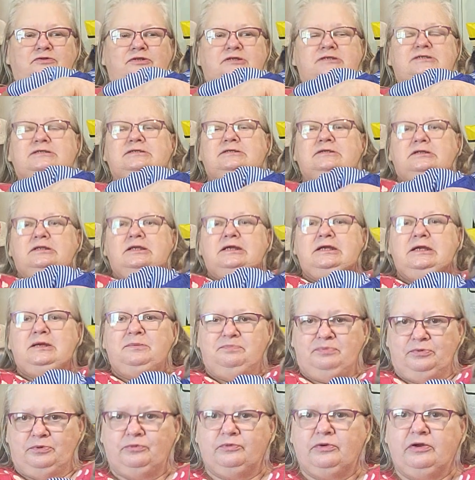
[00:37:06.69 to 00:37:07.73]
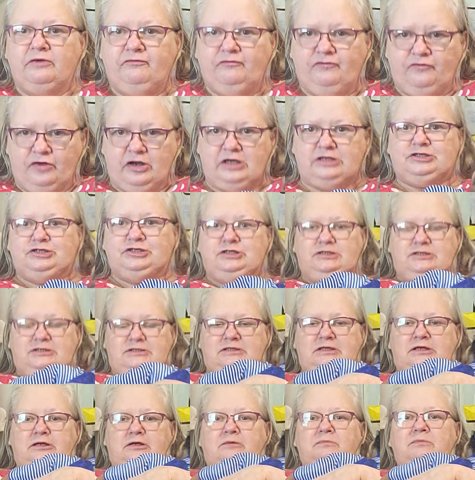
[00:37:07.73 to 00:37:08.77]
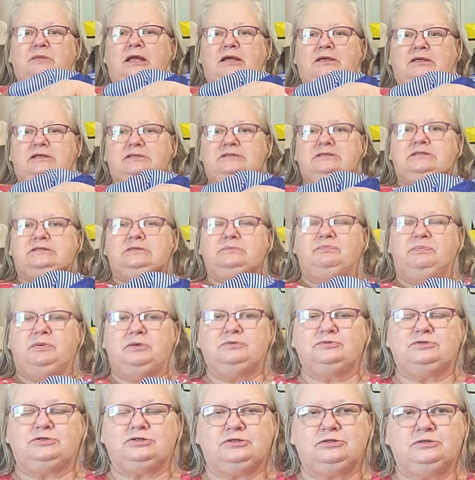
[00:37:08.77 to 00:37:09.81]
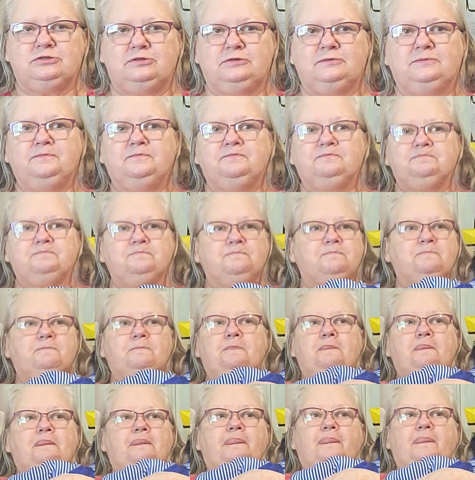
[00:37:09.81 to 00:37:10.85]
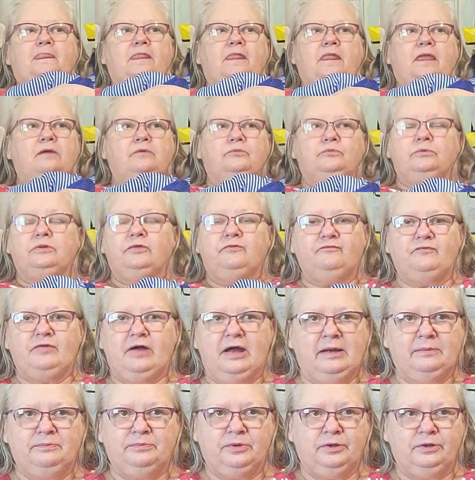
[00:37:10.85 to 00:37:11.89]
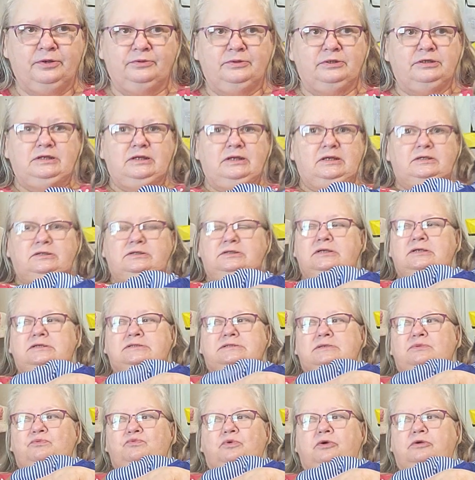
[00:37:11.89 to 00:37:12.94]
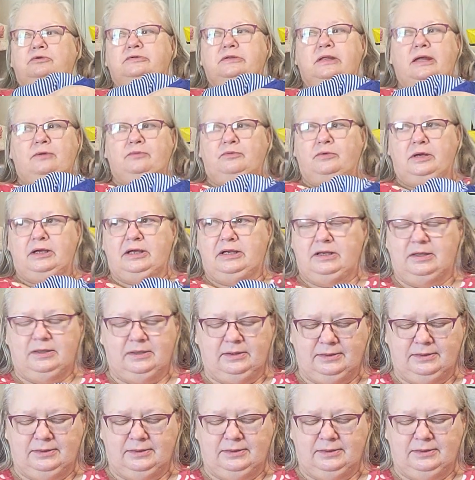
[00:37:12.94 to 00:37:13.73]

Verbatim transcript: the sleep refreshes them like it's supposed to. With fibro, it, it doesn't work that way.